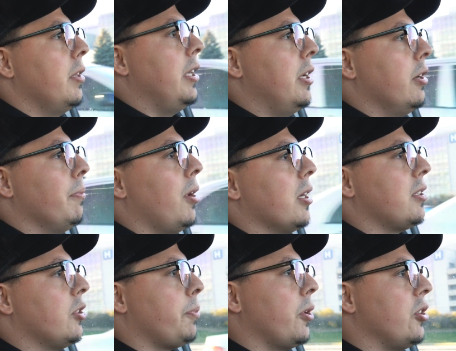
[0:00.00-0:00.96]

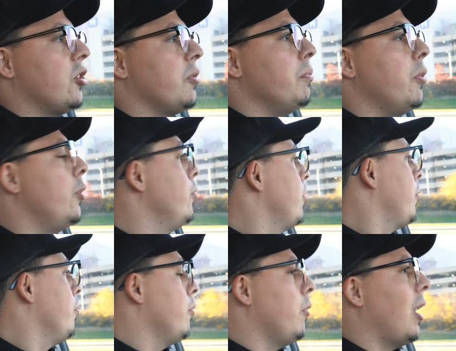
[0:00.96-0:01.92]
Gearbox is pretty smooth.
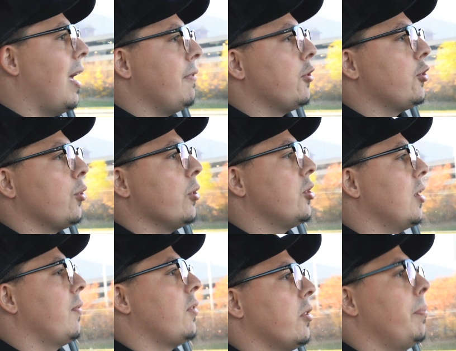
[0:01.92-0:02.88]
We'll have a short
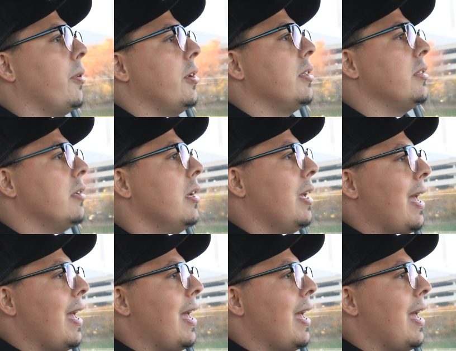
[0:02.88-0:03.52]
shifter to put in